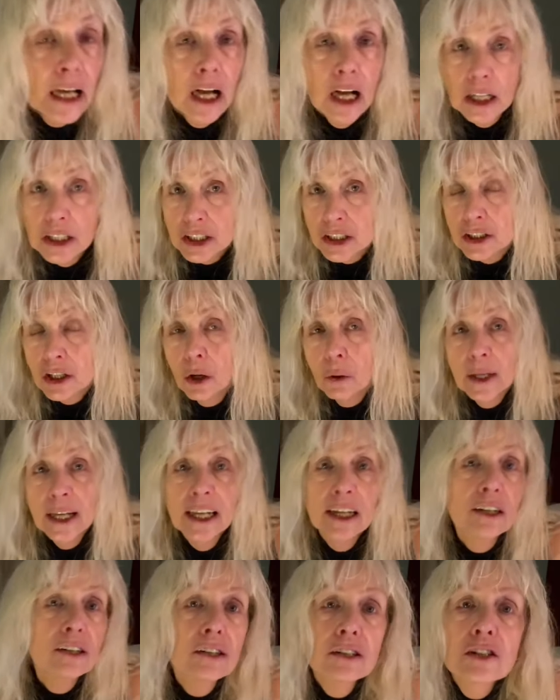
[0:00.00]
So
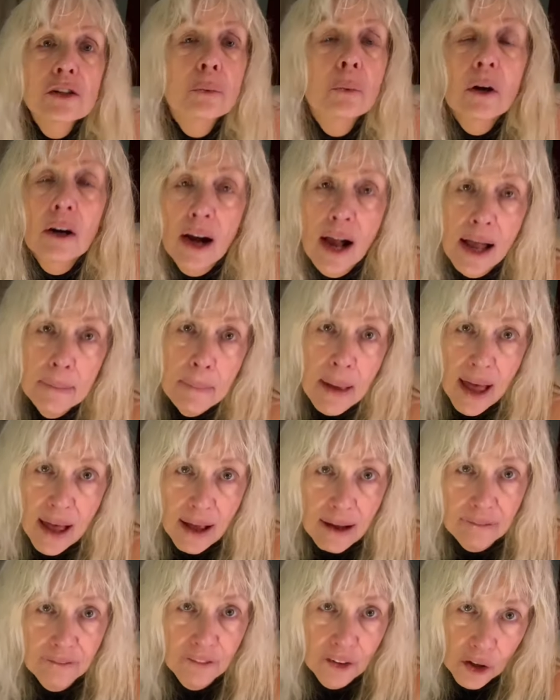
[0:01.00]
here's where I'm
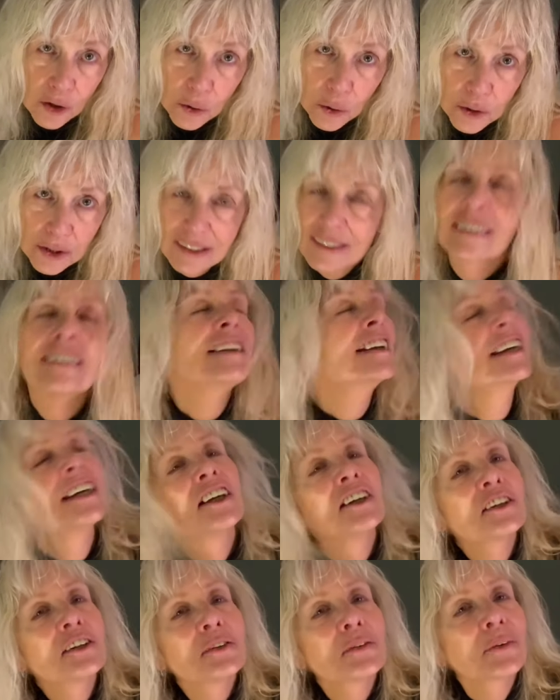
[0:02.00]
at, folks.
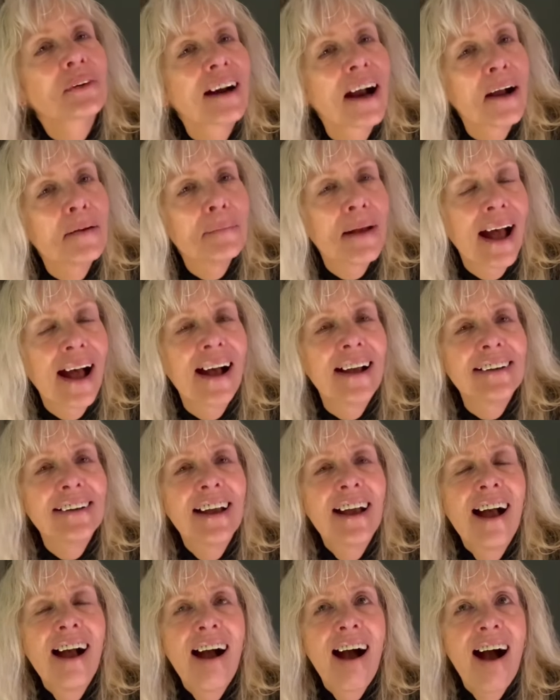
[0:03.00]
Here's where I'm at
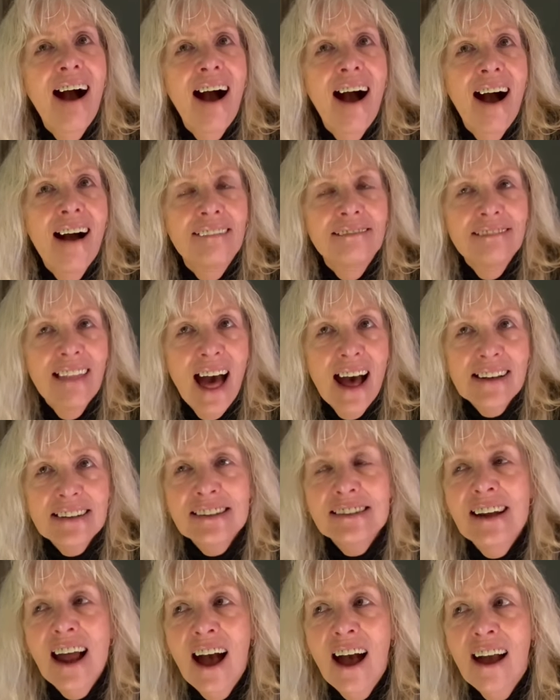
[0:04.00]

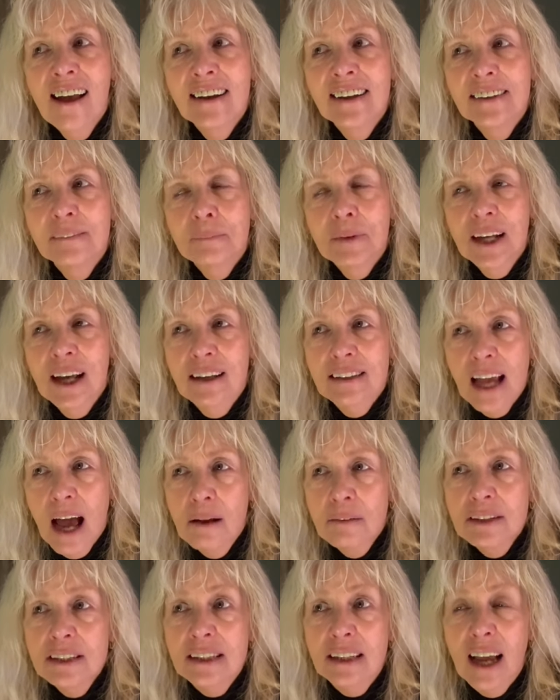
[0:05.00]
last night, because
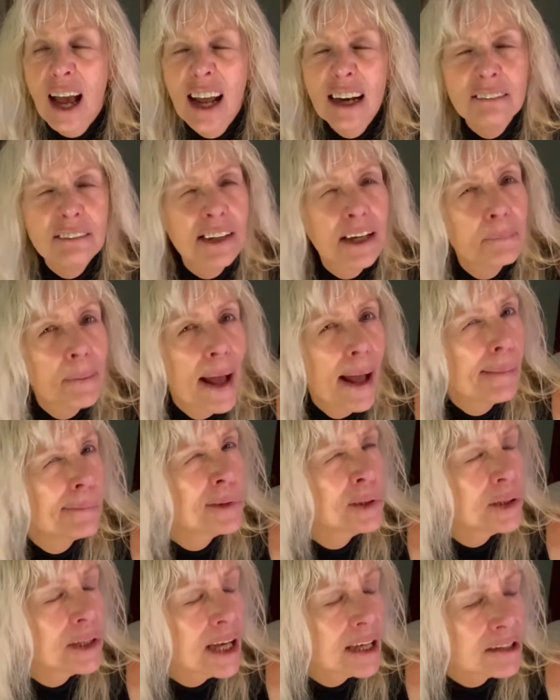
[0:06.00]
I was kind of in a bad
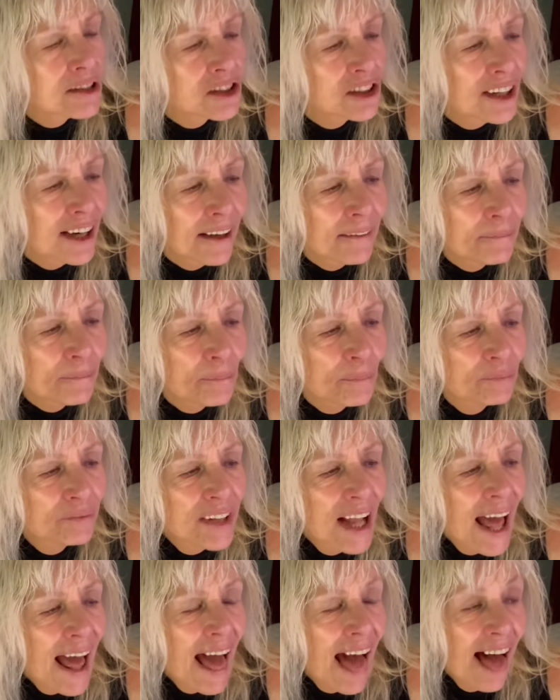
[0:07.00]
mood yesterday,
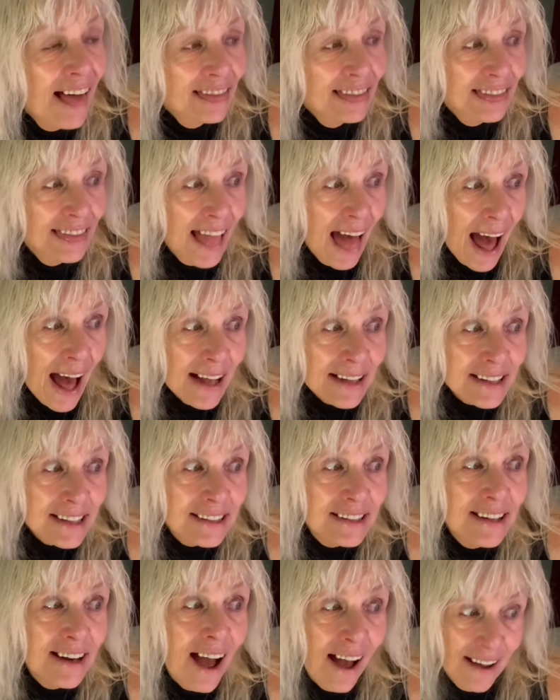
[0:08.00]
last
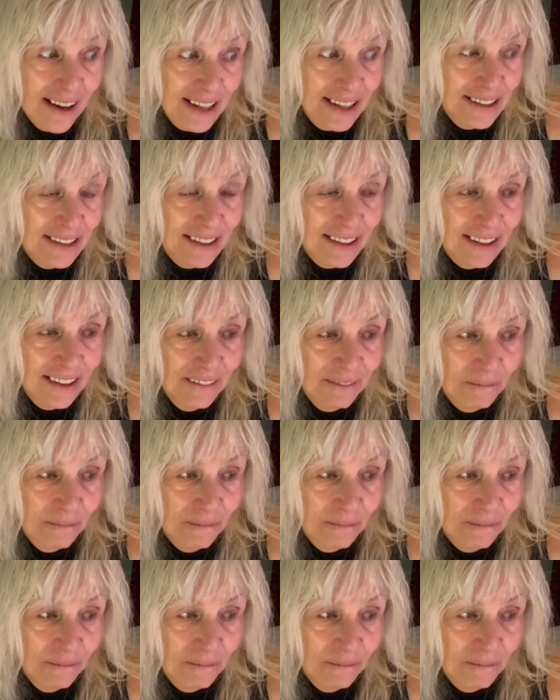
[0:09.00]
night,